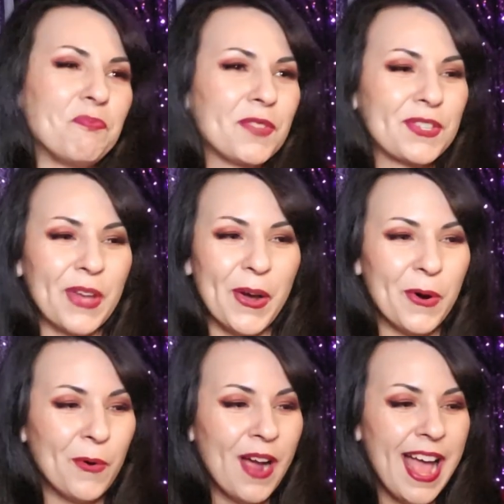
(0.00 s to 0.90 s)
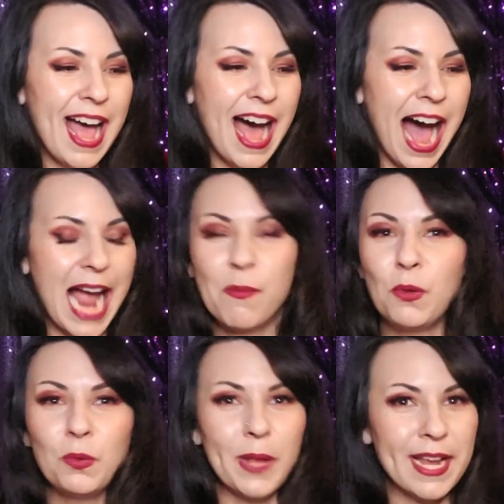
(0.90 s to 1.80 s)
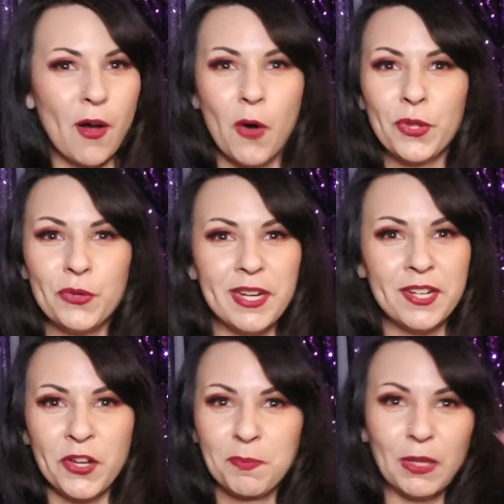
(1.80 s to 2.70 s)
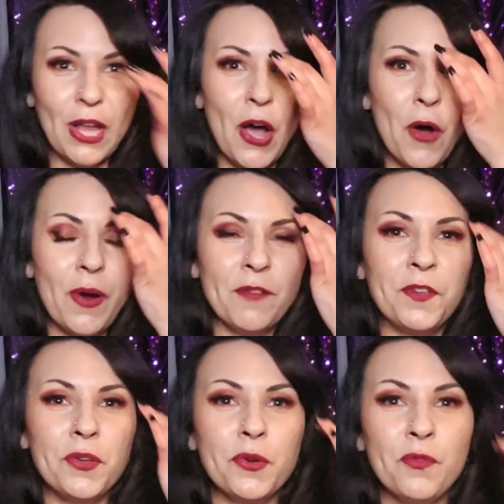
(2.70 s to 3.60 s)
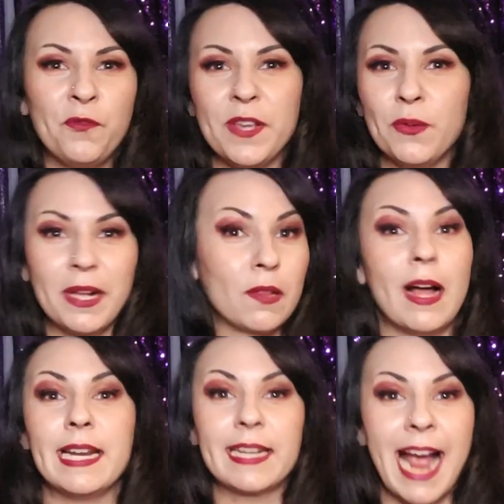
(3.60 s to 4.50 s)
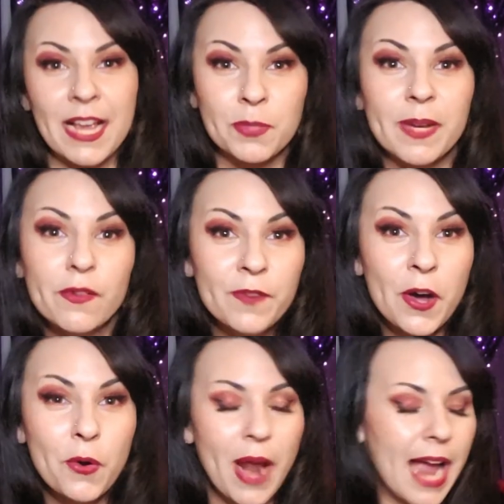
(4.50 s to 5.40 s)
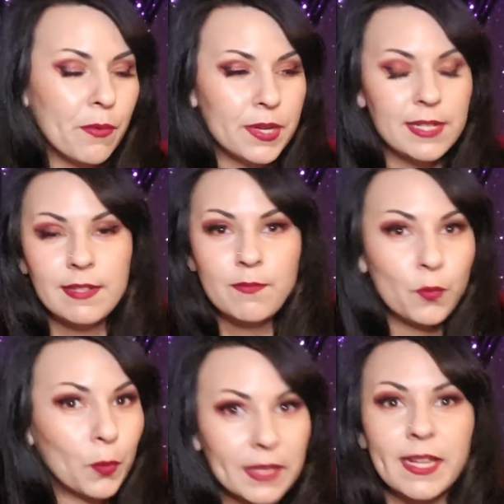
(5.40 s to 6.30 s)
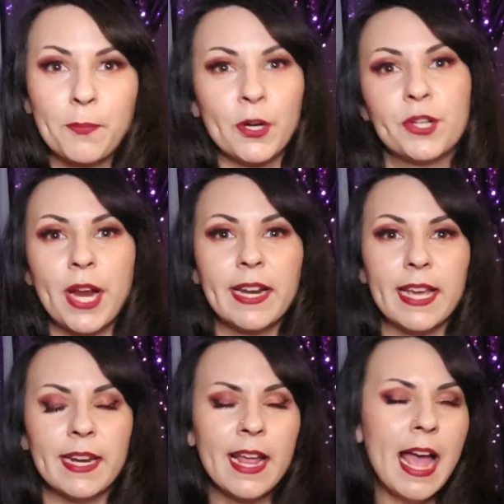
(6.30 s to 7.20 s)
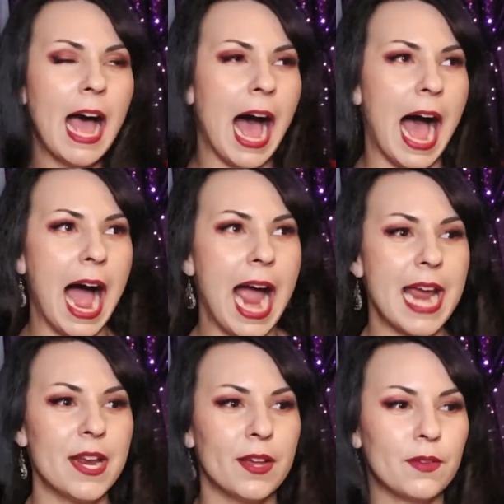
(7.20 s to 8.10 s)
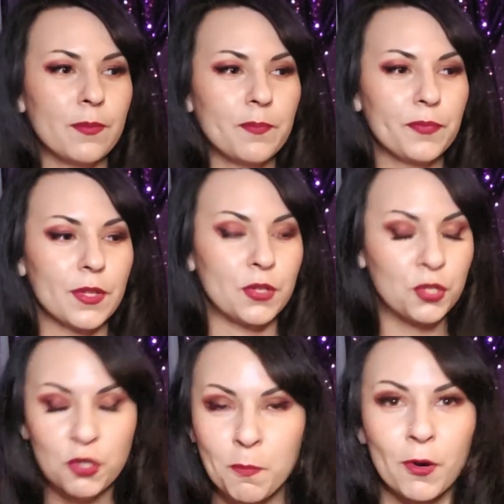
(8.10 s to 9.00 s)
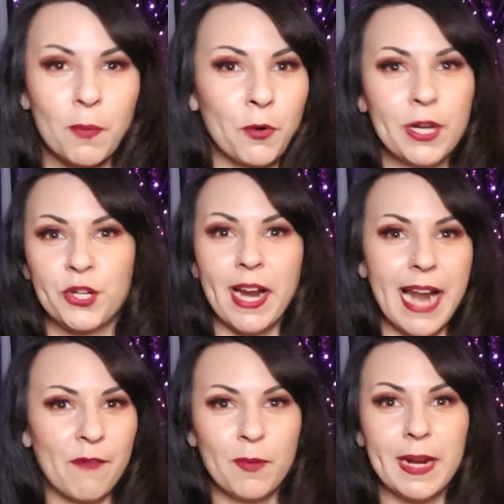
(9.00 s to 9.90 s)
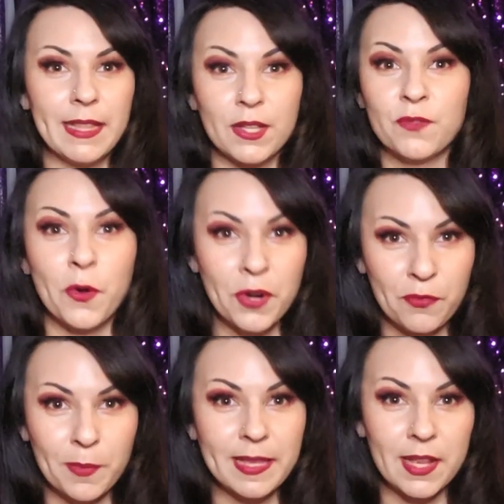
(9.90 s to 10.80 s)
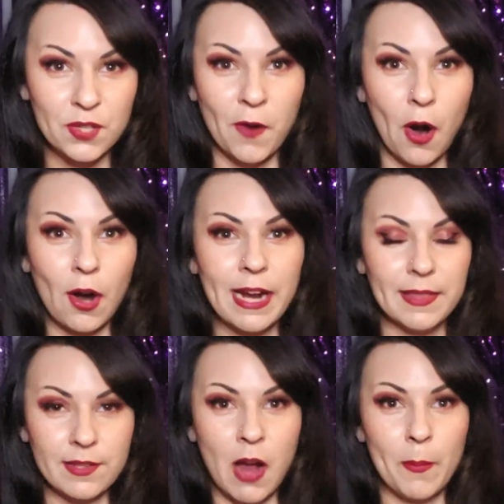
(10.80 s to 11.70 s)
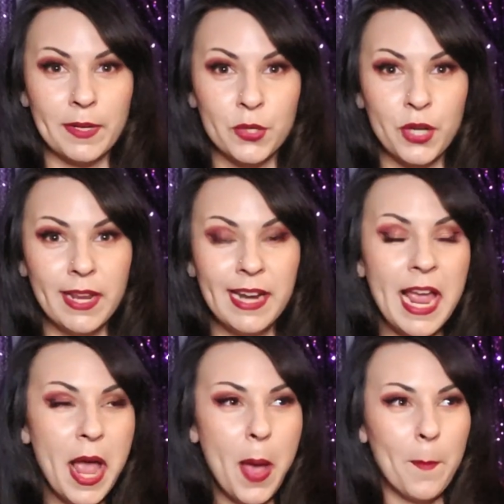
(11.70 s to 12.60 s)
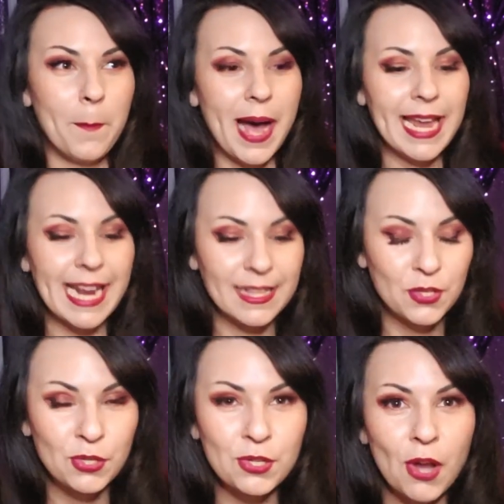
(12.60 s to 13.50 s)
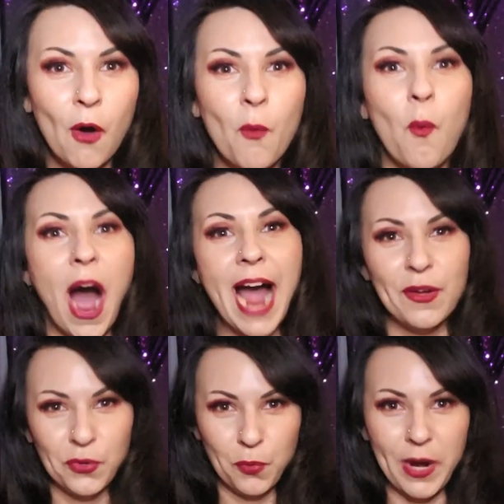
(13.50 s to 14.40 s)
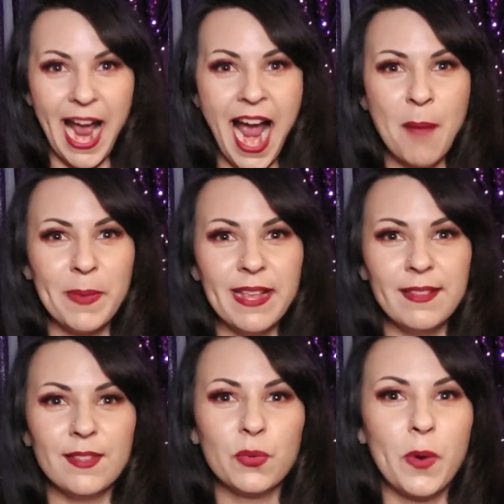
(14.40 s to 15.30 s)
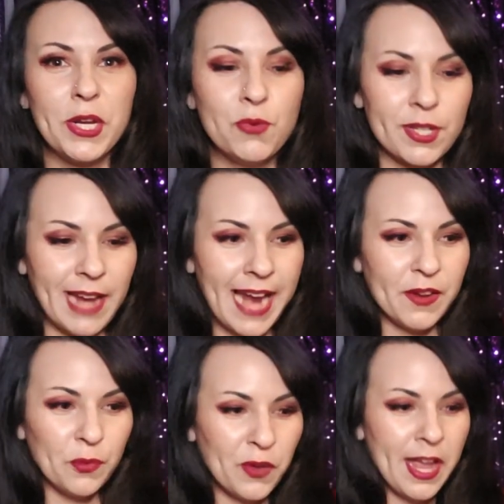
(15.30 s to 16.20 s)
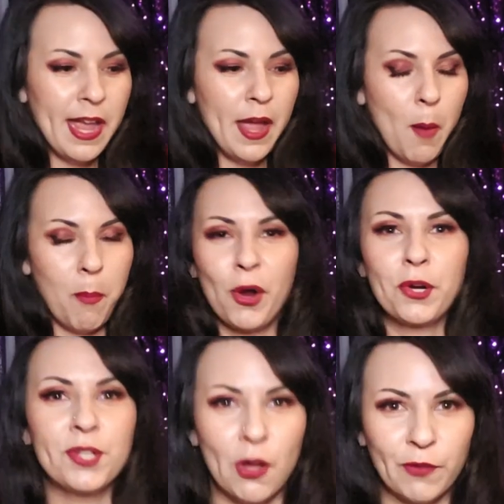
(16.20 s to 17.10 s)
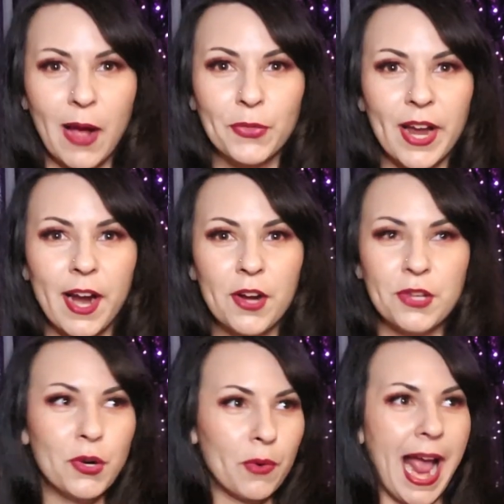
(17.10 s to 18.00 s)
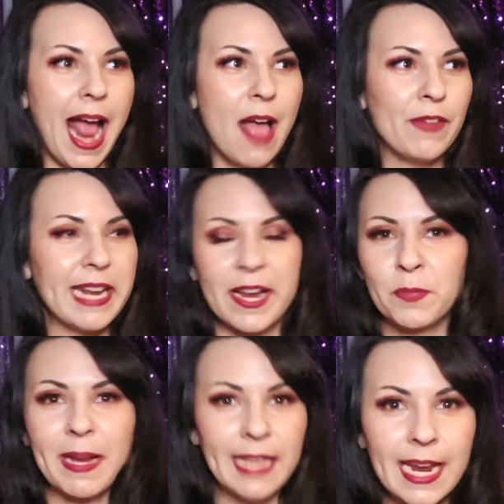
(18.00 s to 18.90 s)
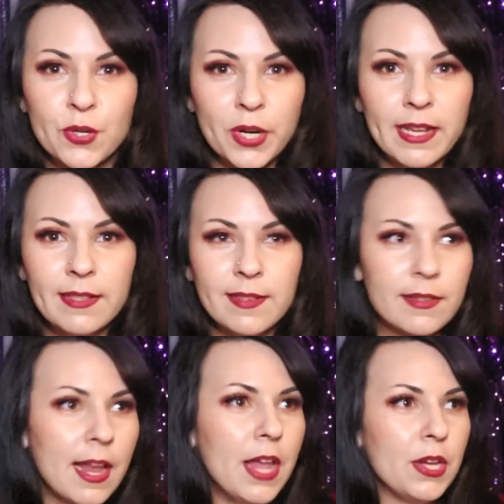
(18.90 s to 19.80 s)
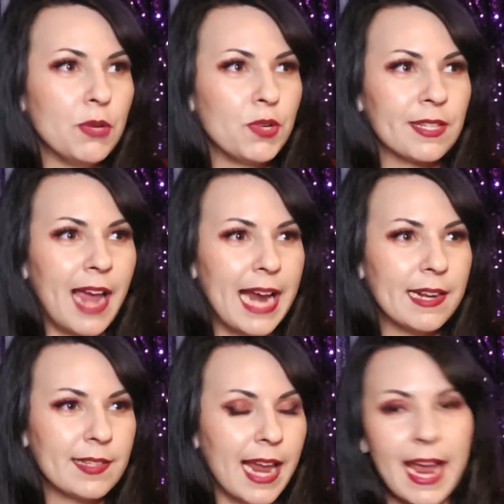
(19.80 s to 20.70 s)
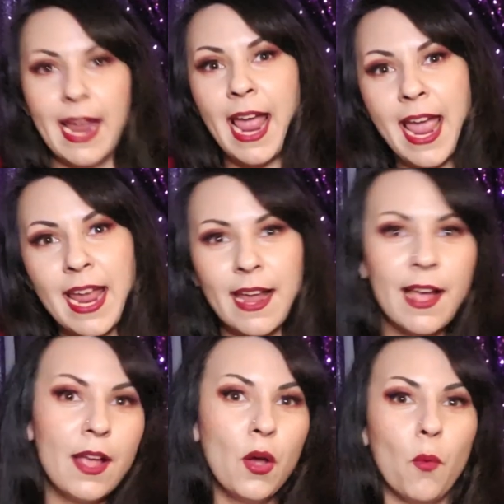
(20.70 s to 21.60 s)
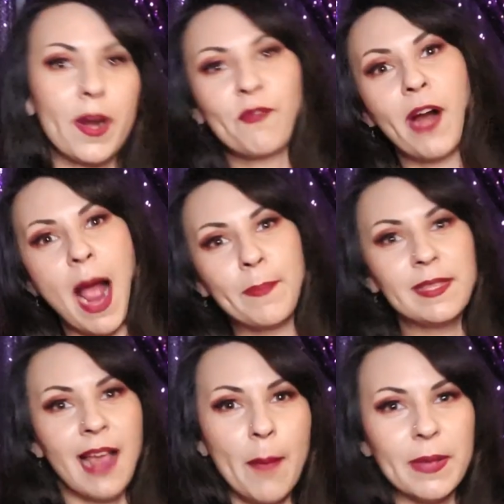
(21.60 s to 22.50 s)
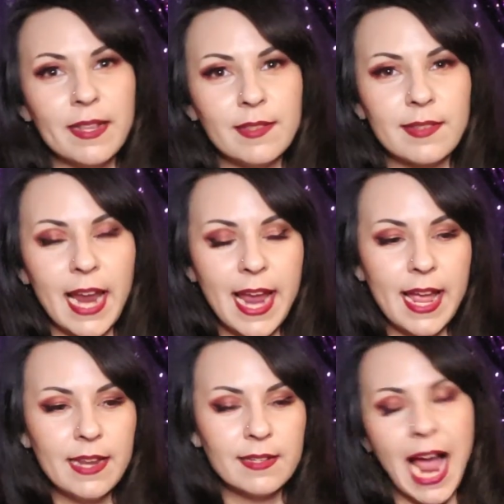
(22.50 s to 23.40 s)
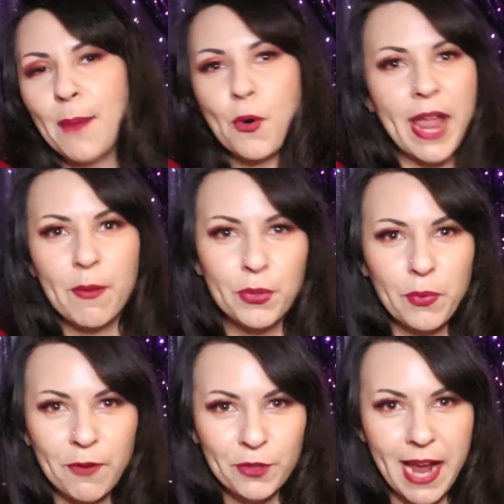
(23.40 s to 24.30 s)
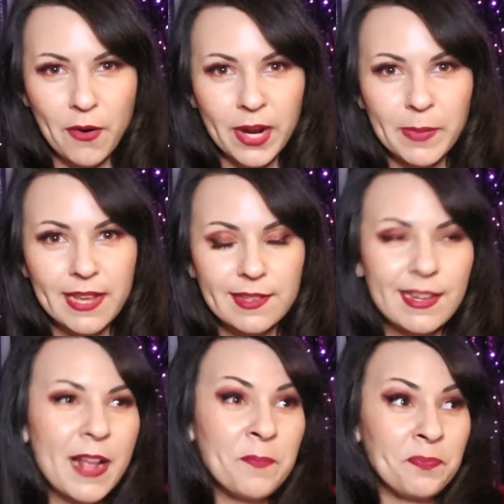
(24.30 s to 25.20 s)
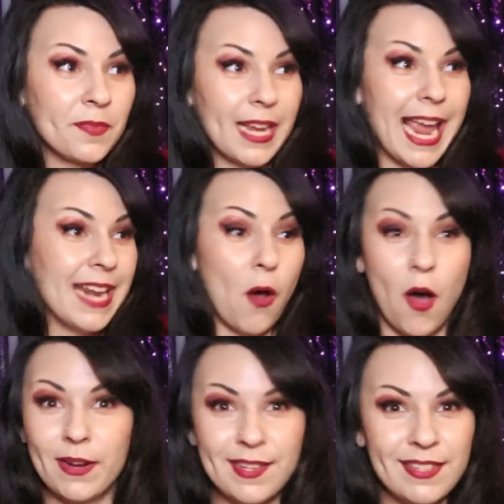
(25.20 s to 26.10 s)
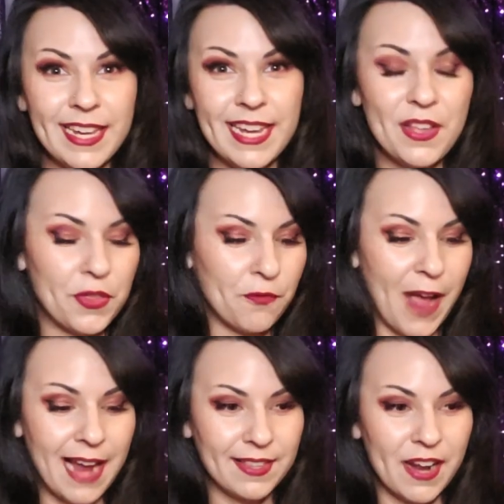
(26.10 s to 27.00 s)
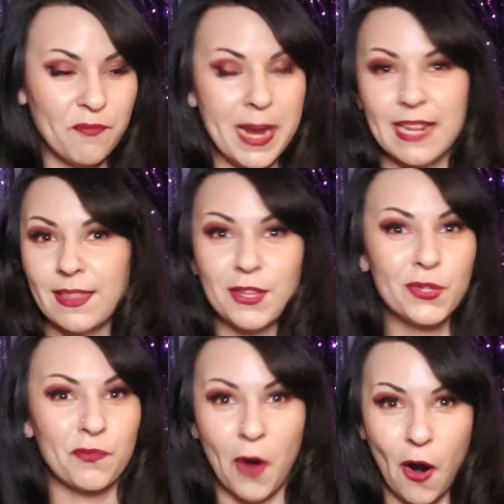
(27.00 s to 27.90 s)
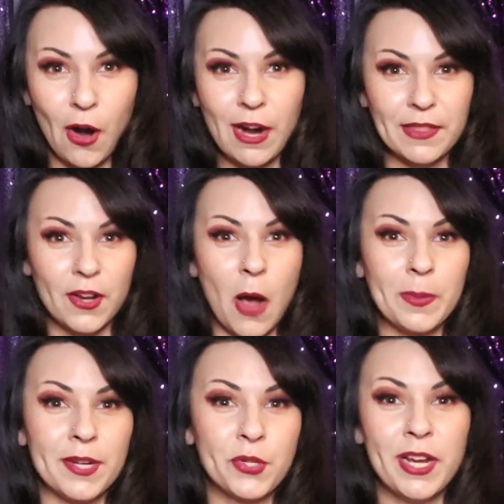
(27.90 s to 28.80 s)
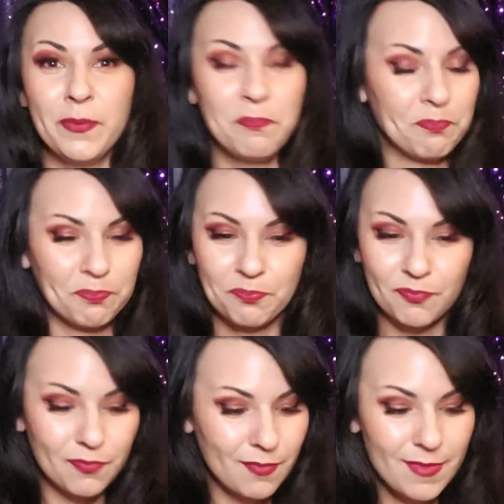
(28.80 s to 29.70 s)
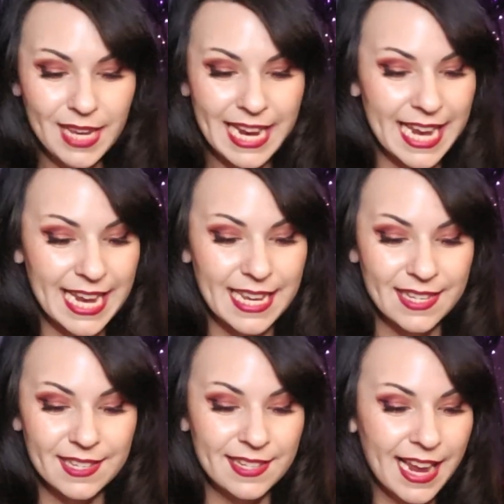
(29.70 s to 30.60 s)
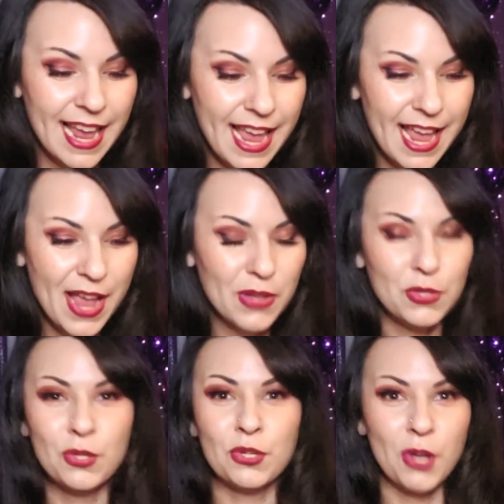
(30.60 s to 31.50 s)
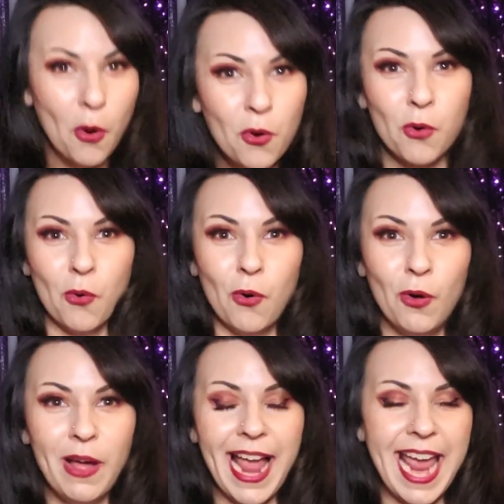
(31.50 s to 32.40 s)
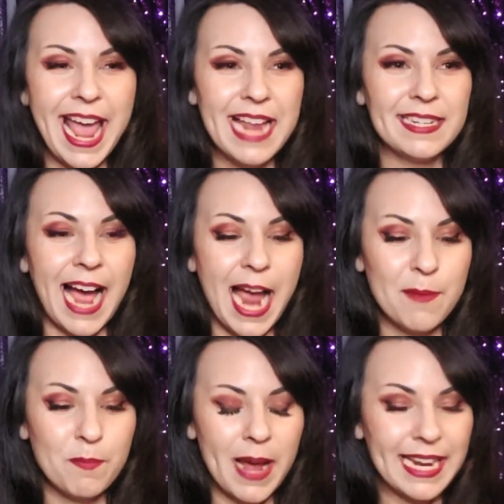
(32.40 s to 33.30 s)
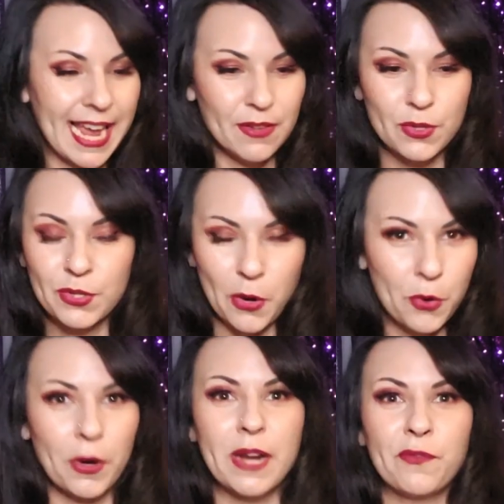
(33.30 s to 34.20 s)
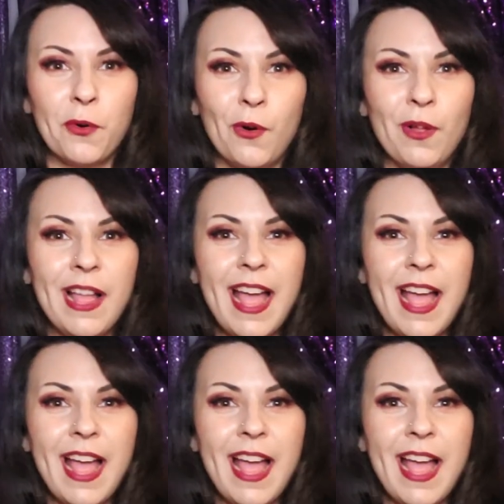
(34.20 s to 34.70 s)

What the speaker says: So I will link all those details below. If you feel inclined to cast me a vote, I would really appreciate it. I super appreciate everybody that's voted for me thus far in this competition, but it's so wild what happens when you just kind of put yourself out there. You don't have any expectations. You just kind of say, hey, whatever happens, happens, and I'm okay with whatever the outcome is. And honestly, the fact that I've made it this far in the competition is so cool, and I'm, again, so grateful.